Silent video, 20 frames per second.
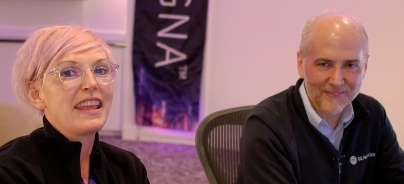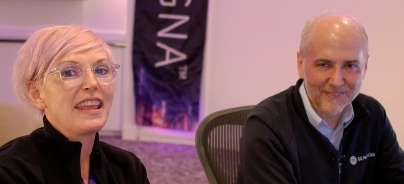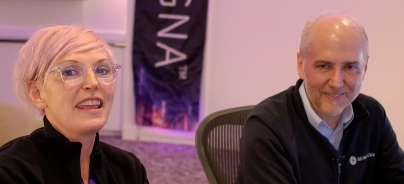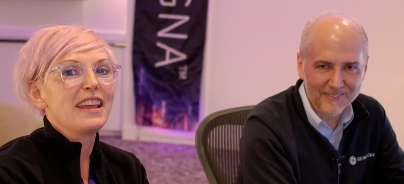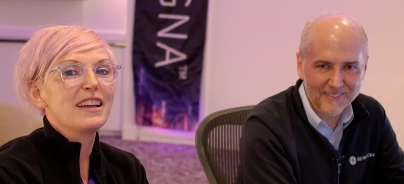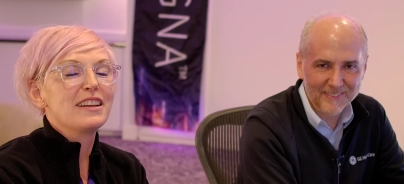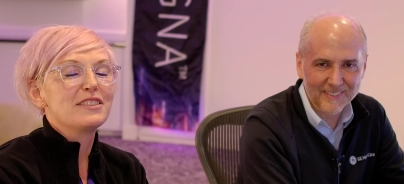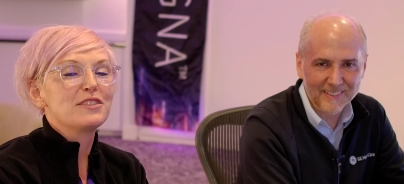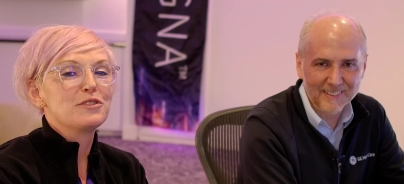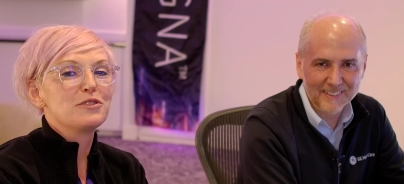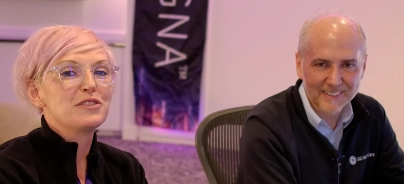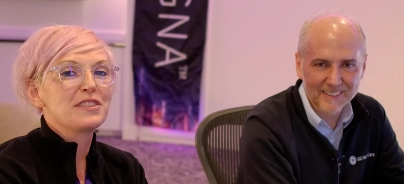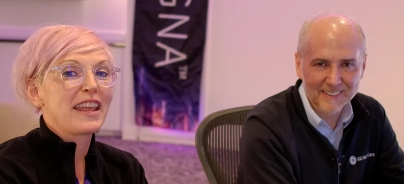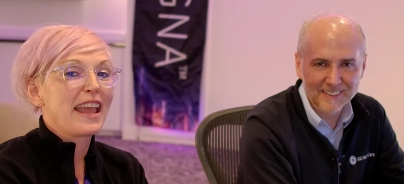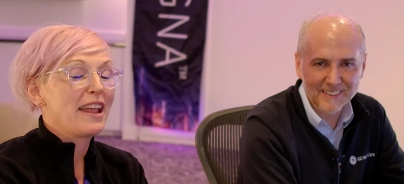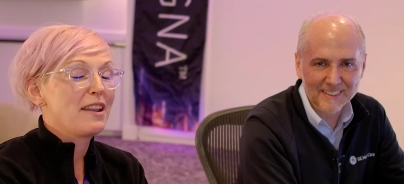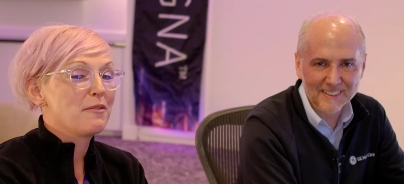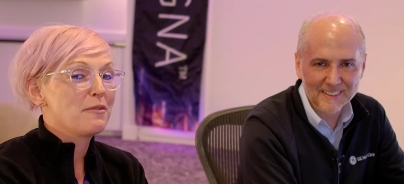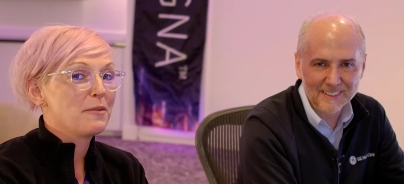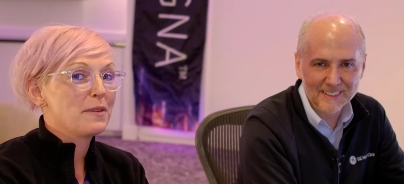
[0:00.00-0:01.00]
Speaker 1: here to
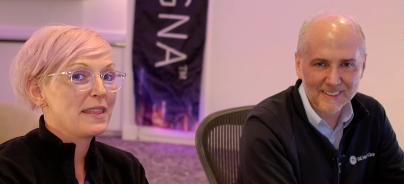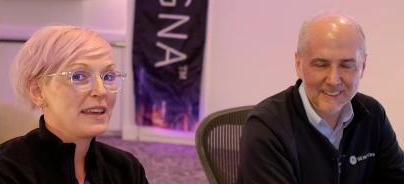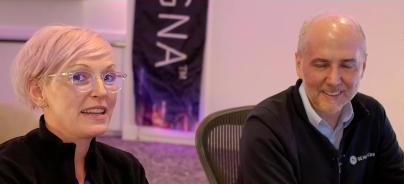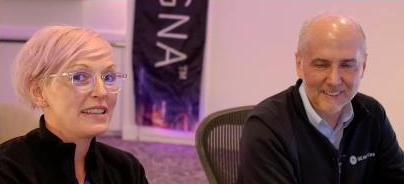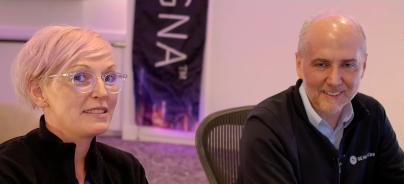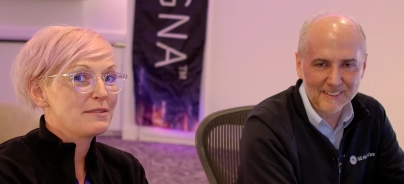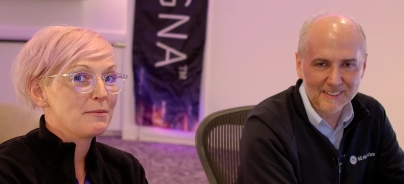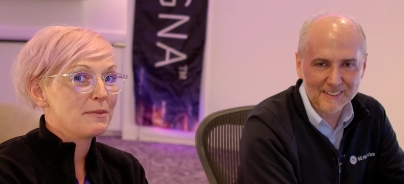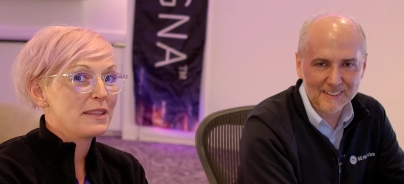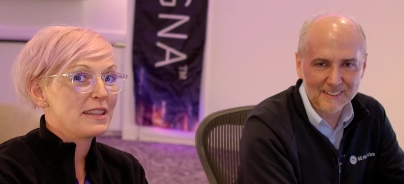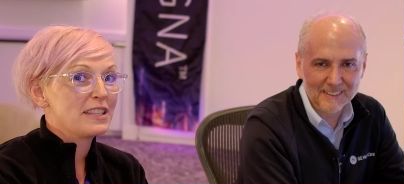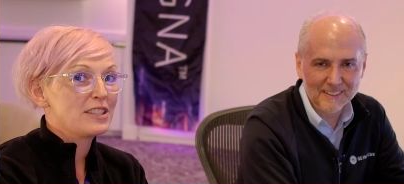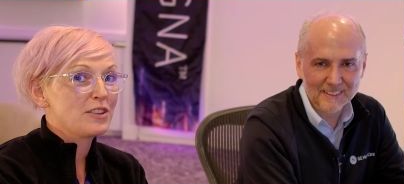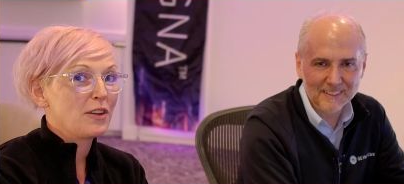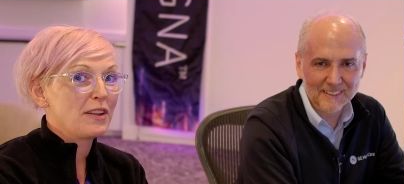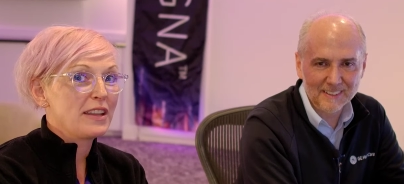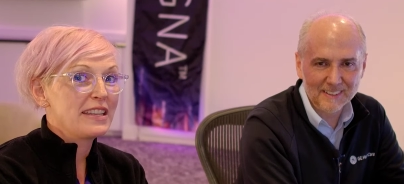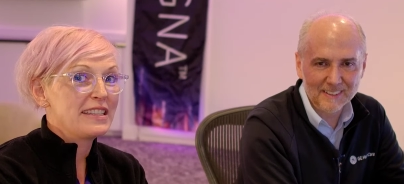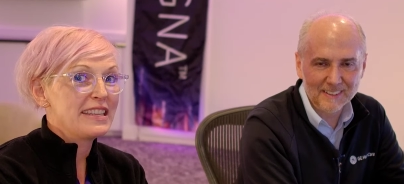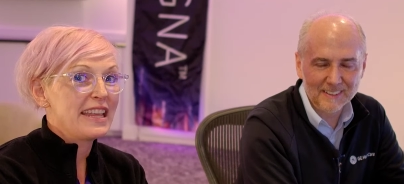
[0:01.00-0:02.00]
scan with us with
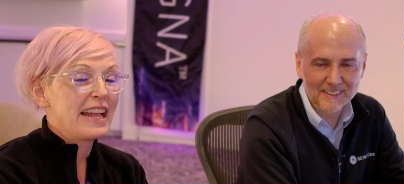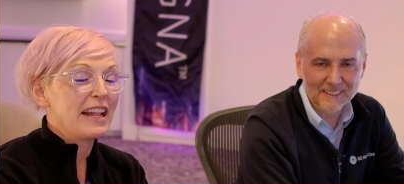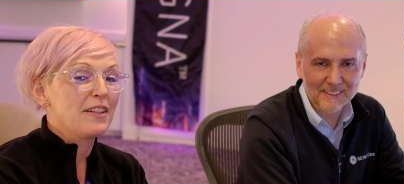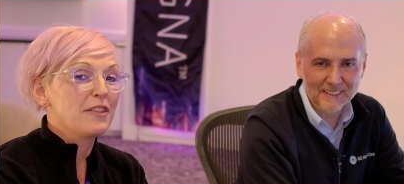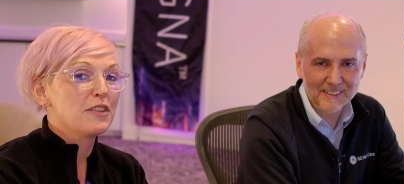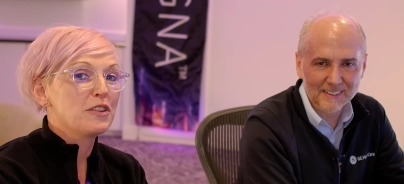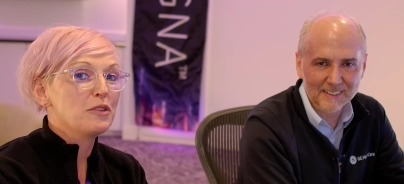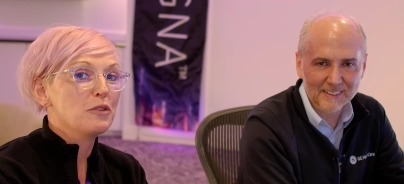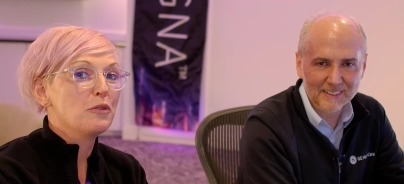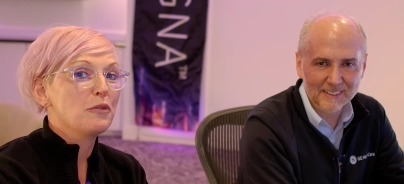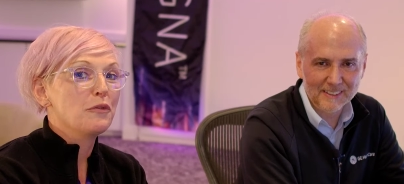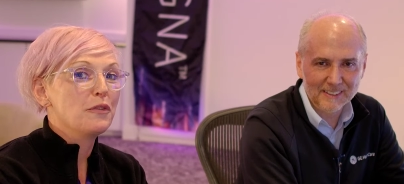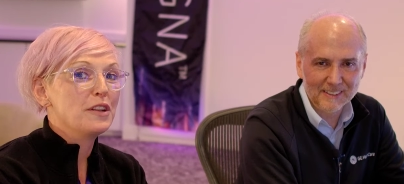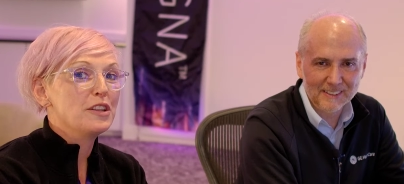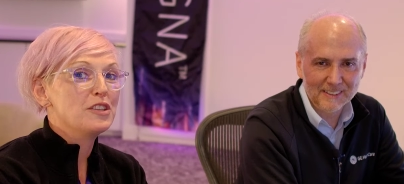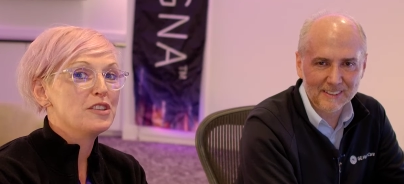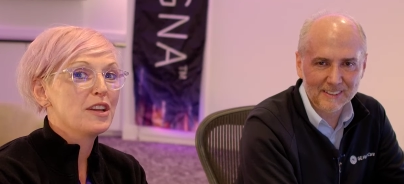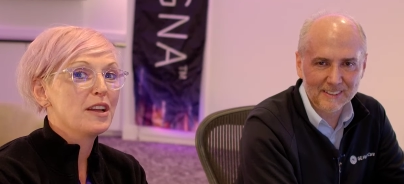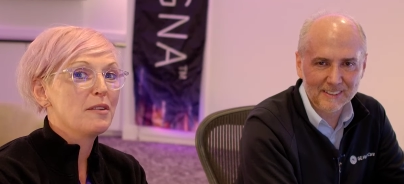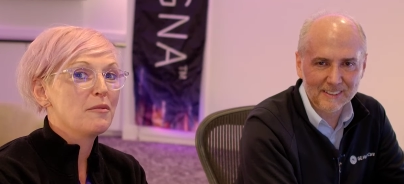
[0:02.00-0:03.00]
Sonic DL, the new
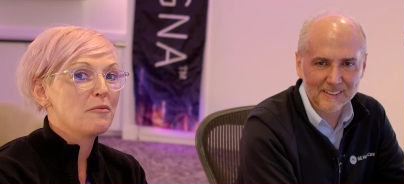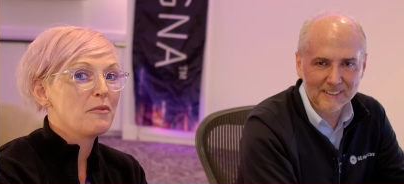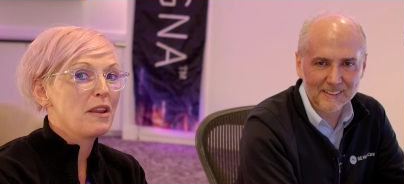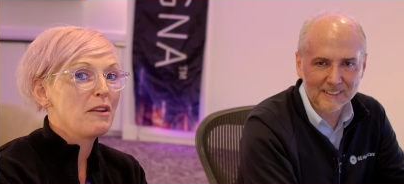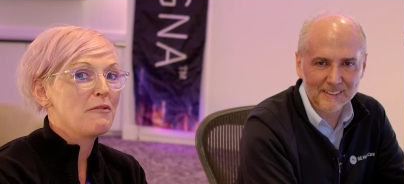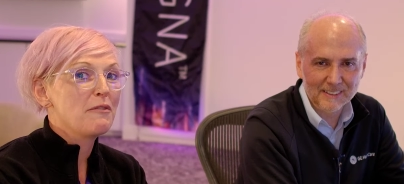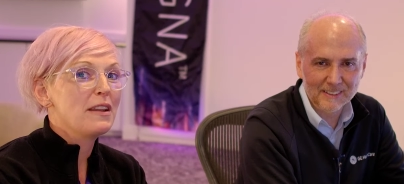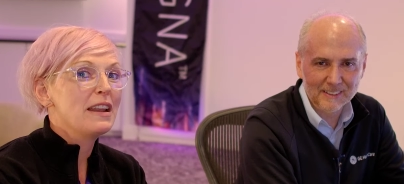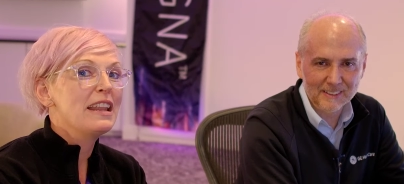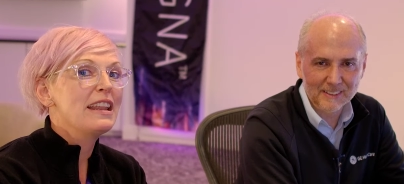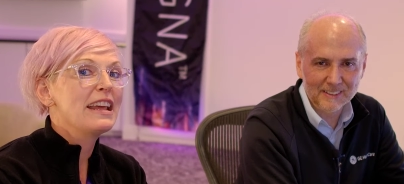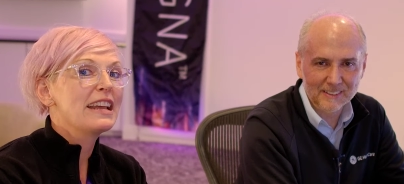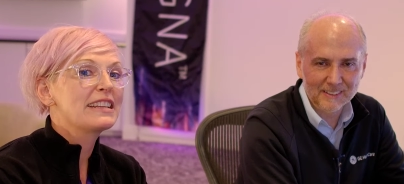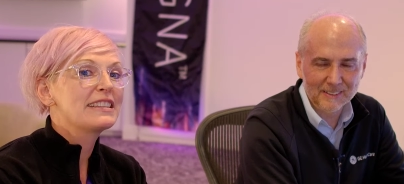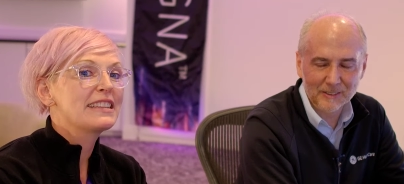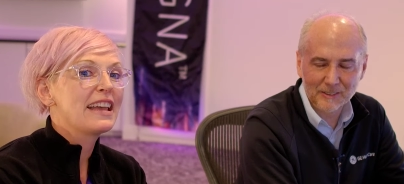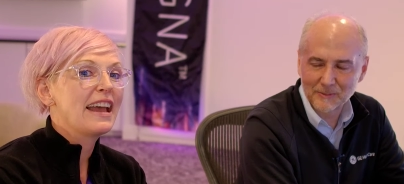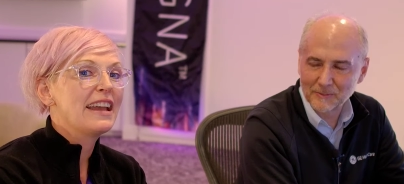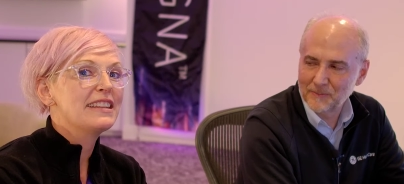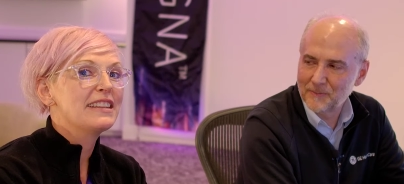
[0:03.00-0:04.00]
feature. We are really
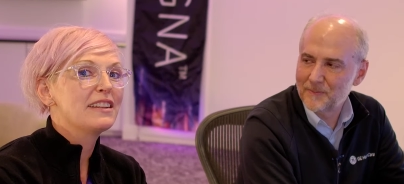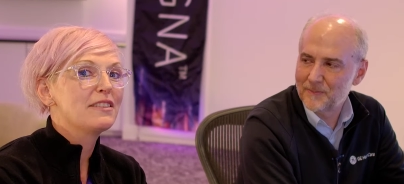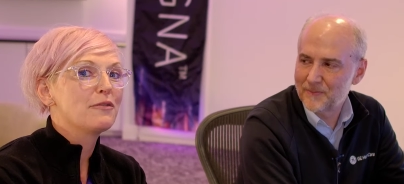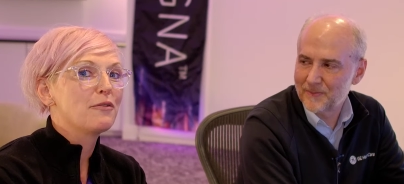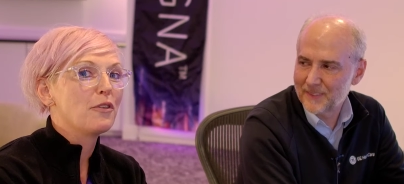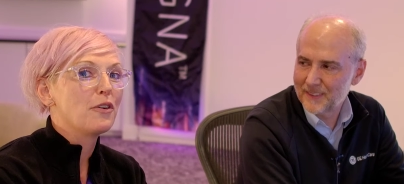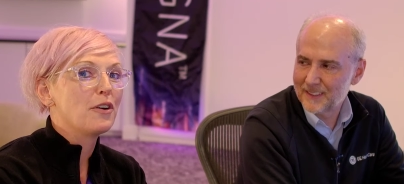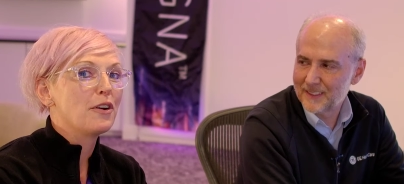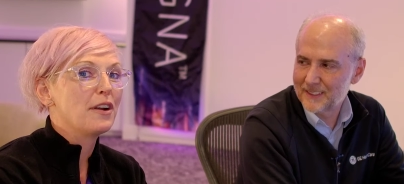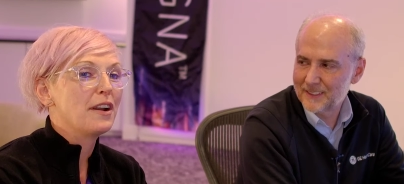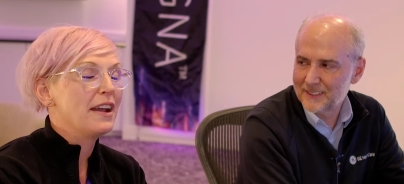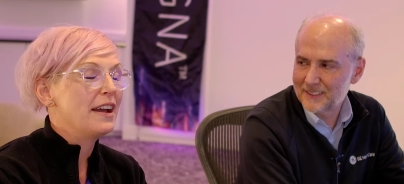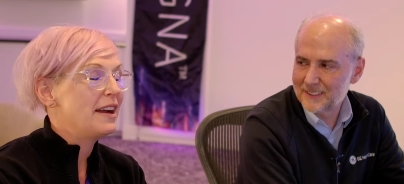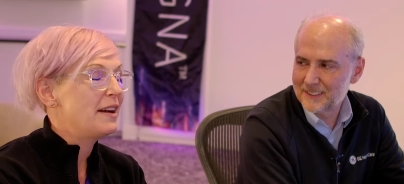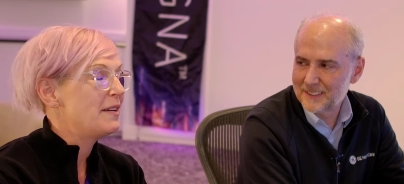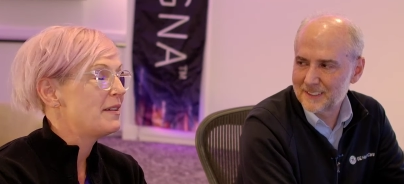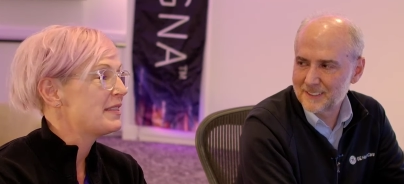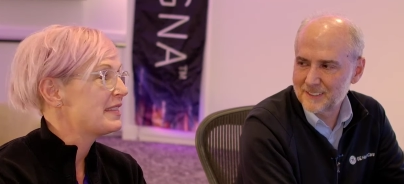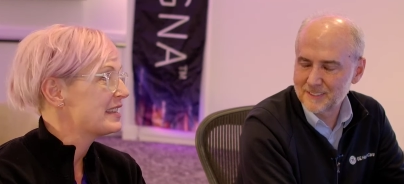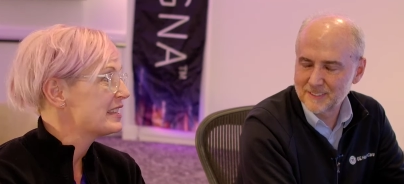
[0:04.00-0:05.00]
excited for
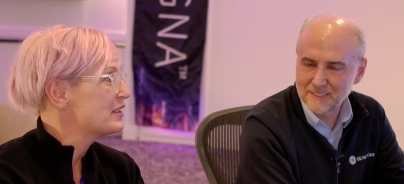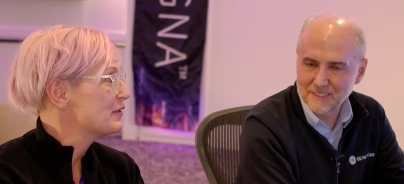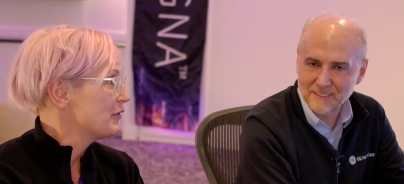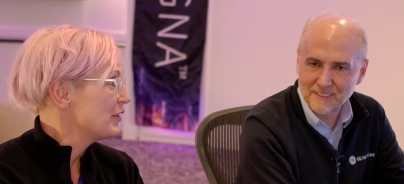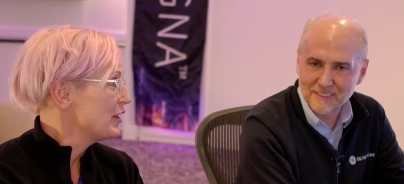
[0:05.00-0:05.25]
uh, this